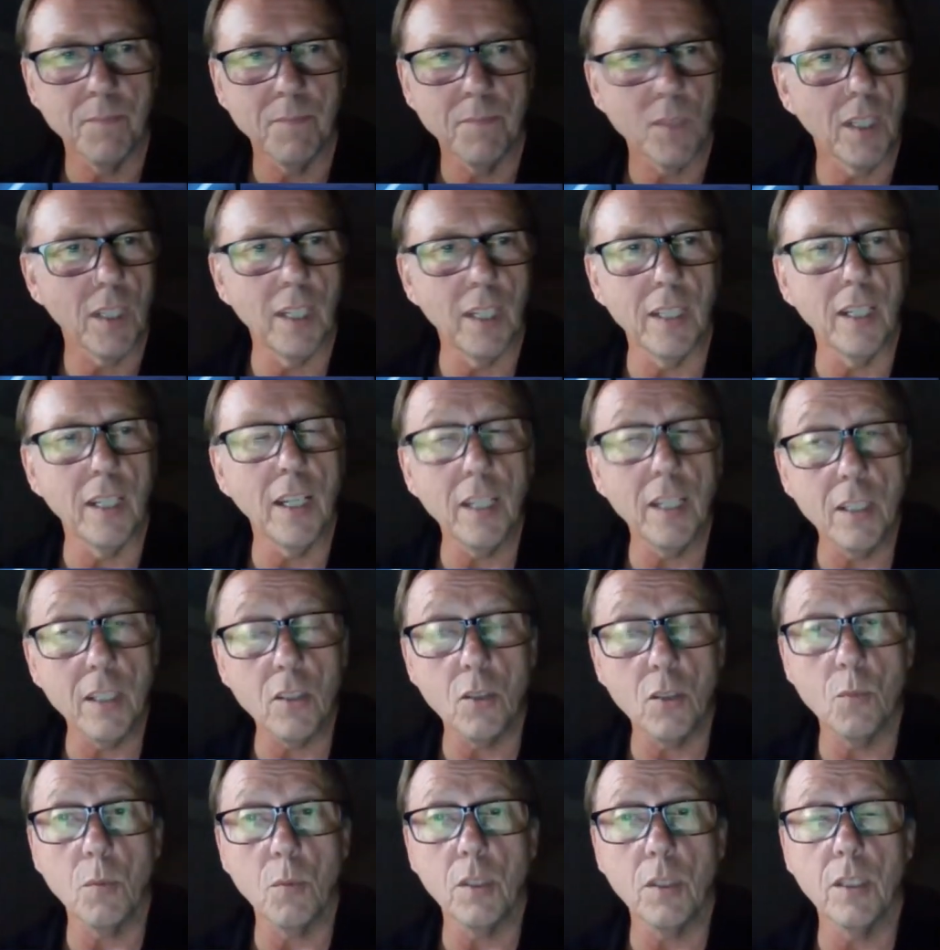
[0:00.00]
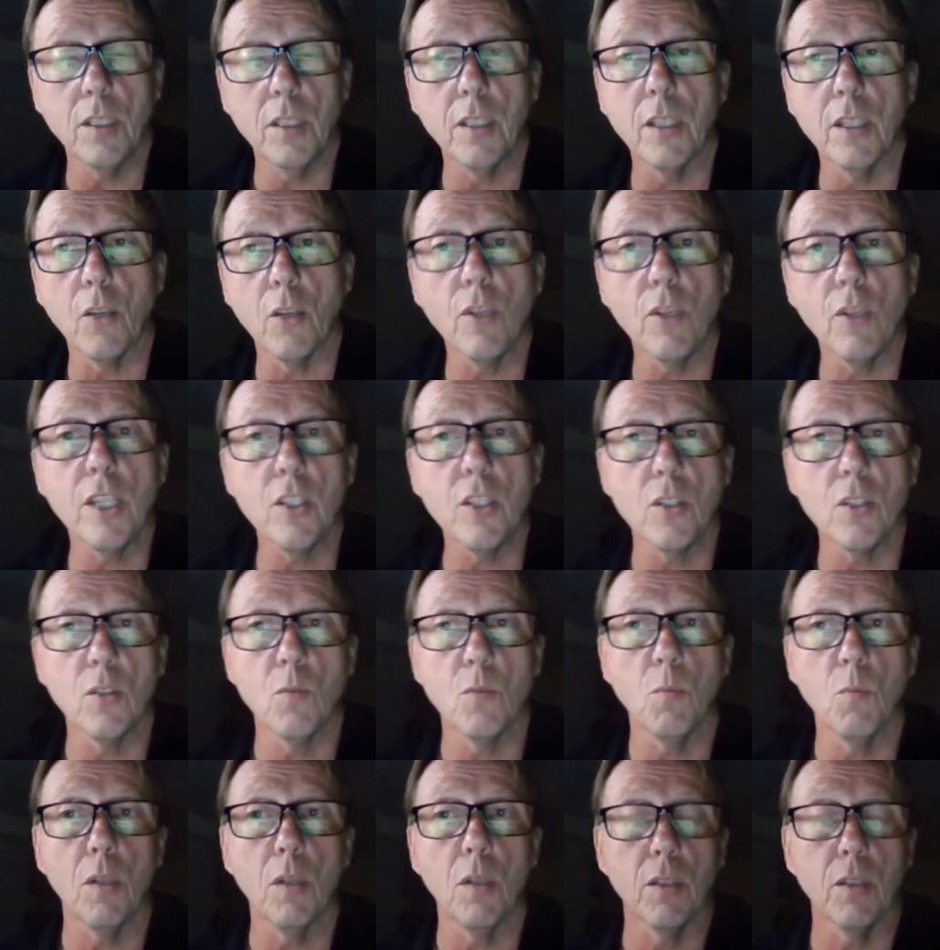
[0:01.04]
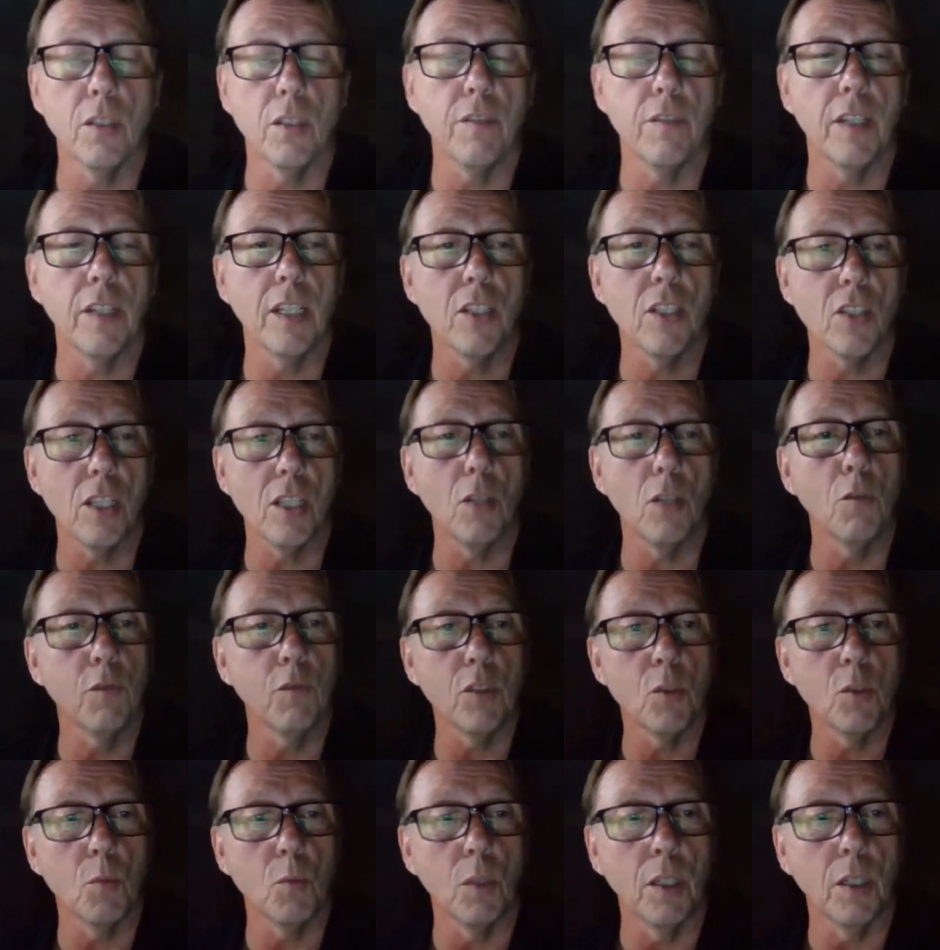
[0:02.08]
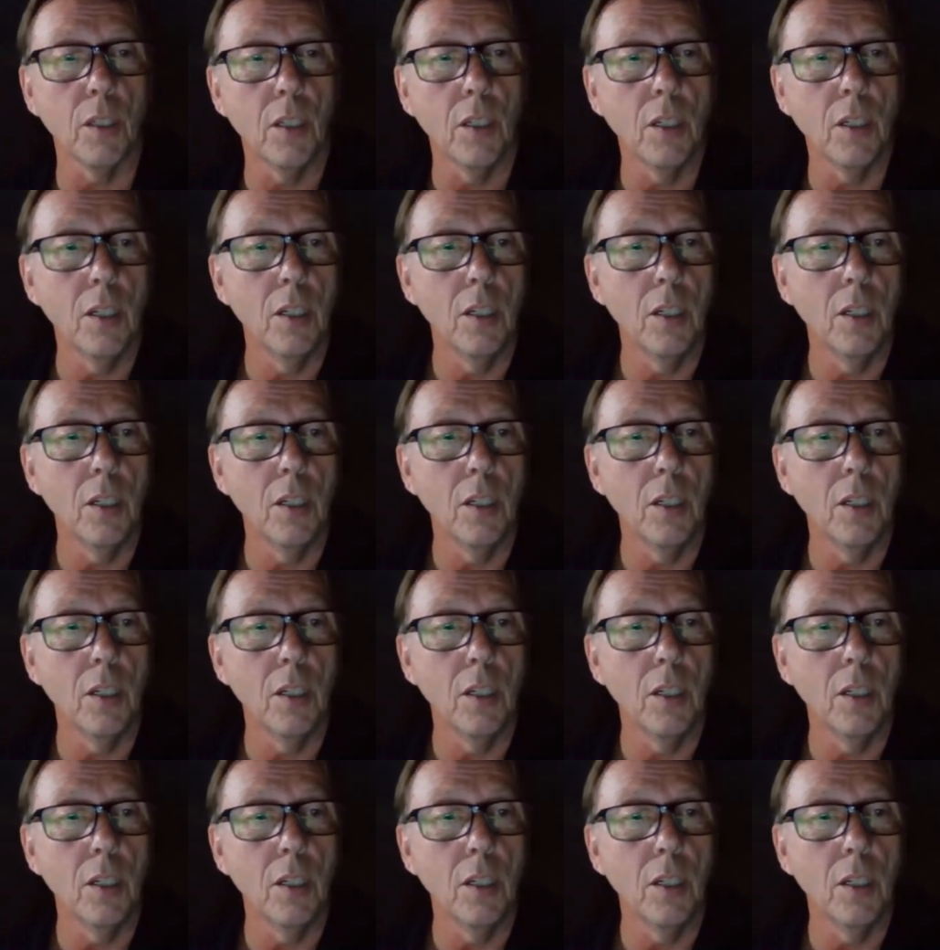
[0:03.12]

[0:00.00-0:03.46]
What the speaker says: And this is where the racer's world is a very selfish one.